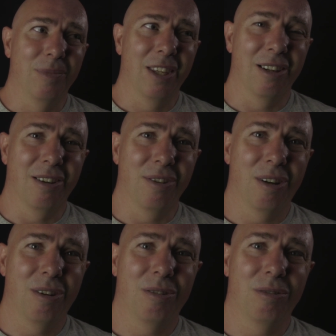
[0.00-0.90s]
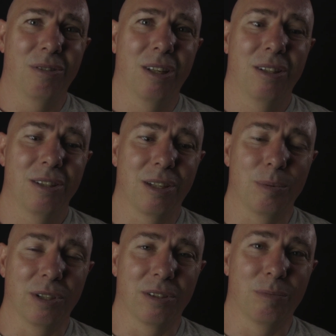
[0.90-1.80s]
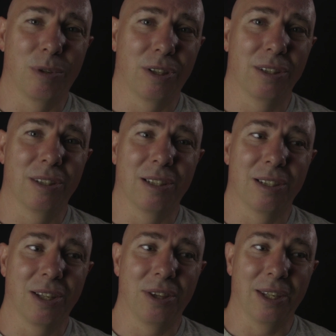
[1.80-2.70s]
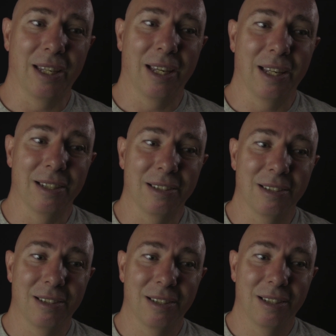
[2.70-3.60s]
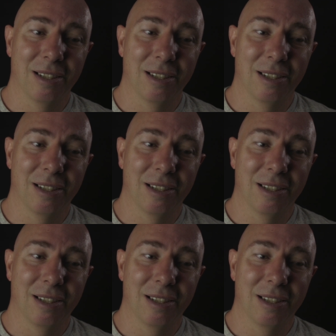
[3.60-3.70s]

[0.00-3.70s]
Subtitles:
The whole subject of politics, I think, has